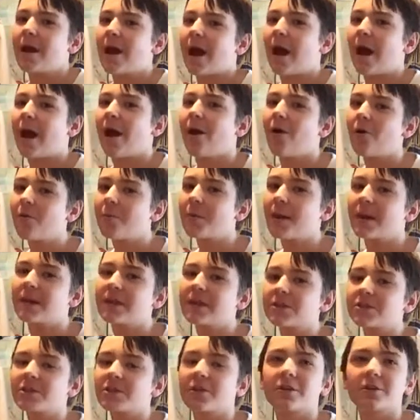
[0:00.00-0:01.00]
How
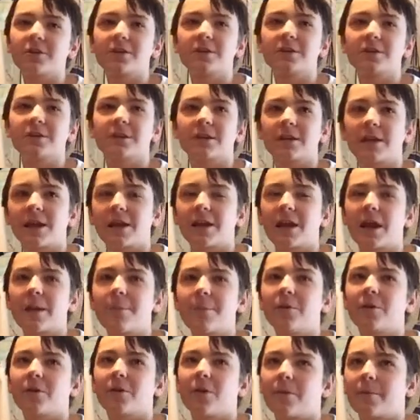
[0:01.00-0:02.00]
many shirts can
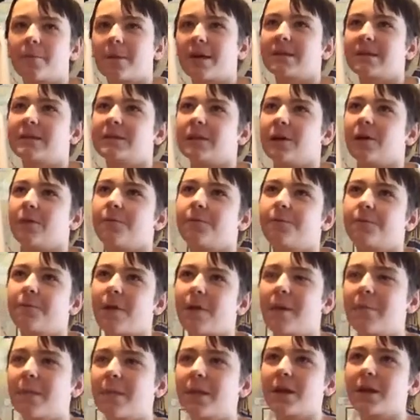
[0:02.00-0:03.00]
I put on myself?
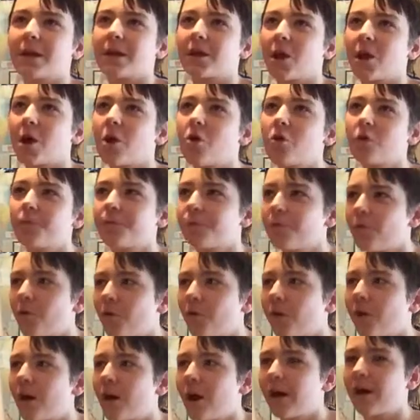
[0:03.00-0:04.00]
I'm gonna go
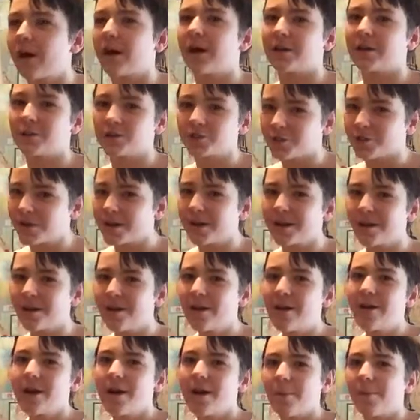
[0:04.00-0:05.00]
for 100,
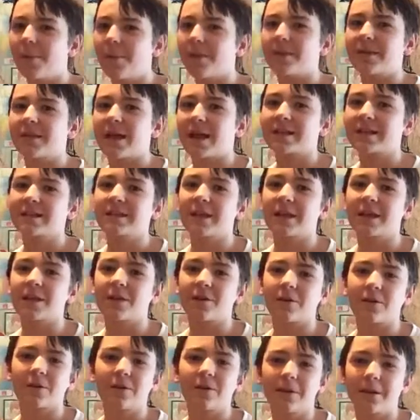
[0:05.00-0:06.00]
but that's,
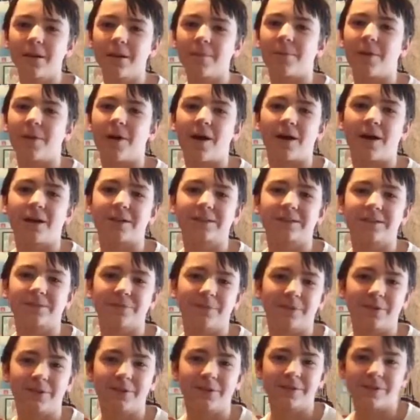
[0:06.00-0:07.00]
like,
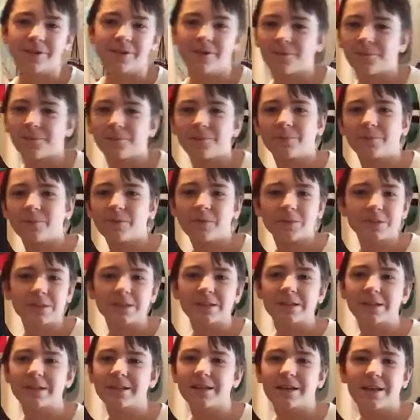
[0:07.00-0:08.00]
impossible. So, we'll
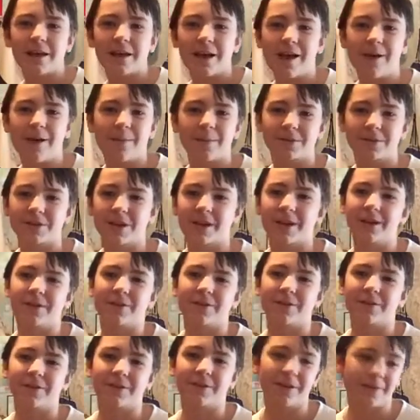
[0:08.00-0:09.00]
just see how much I
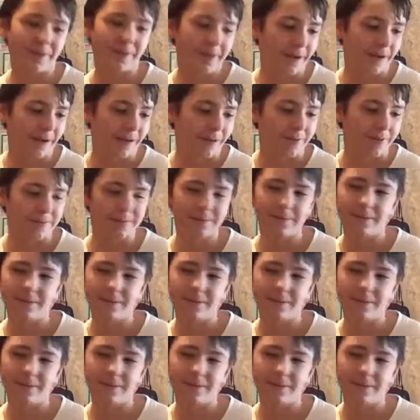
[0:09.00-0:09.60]
can do. Here we go.